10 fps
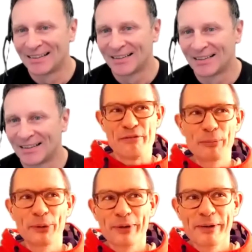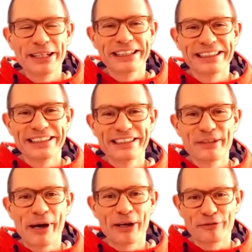Yeah, mob programming is
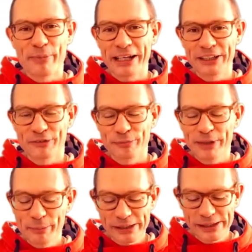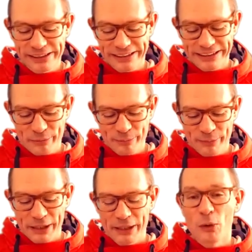about a bunch of people
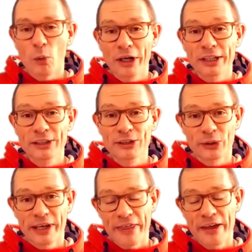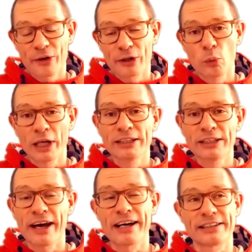working together on one
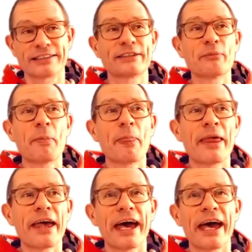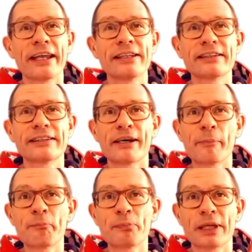task. And
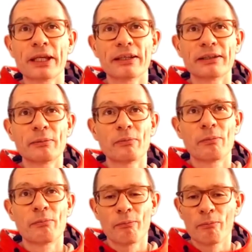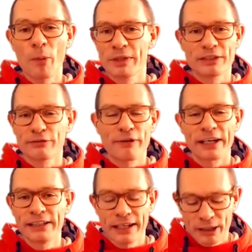mob is a funny
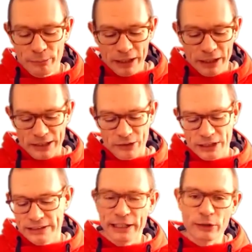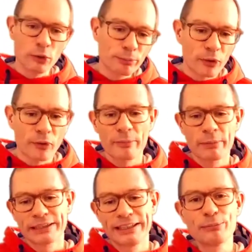name. You can say group programming,
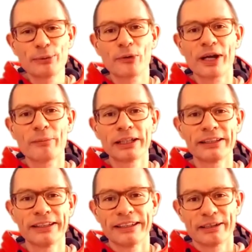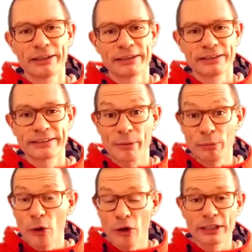team programming. Some
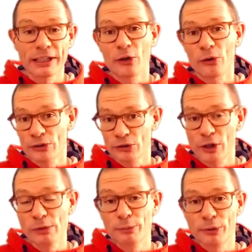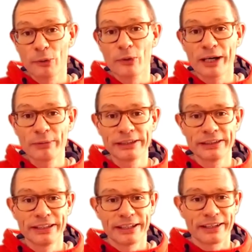call it ensemble programming,
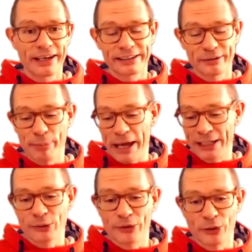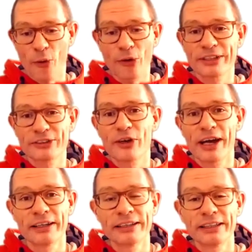like a band or an orchestra
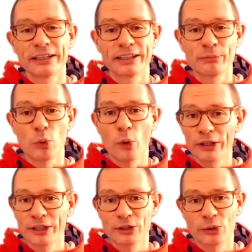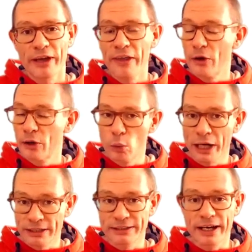working together on
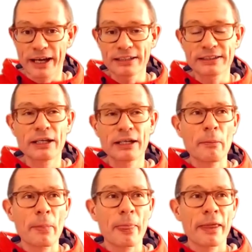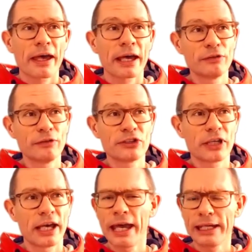one task. And if you say,
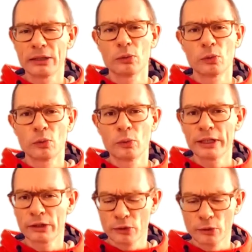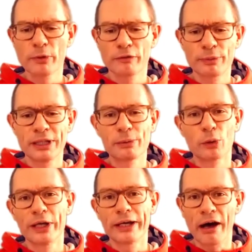hey, we're a group of people,
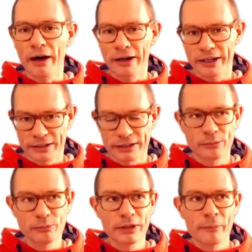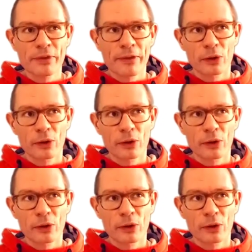we are a team, the